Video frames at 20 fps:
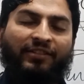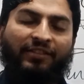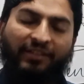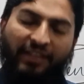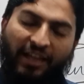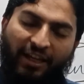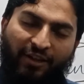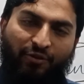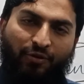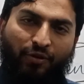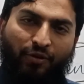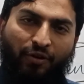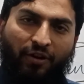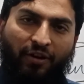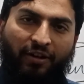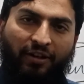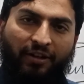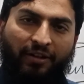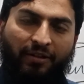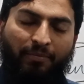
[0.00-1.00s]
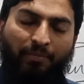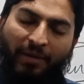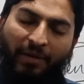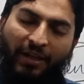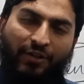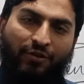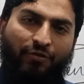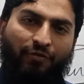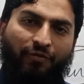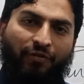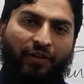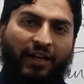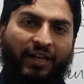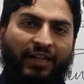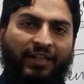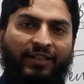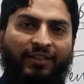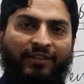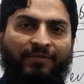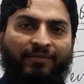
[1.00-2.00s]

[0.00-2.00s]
Thank you all. Best of luck.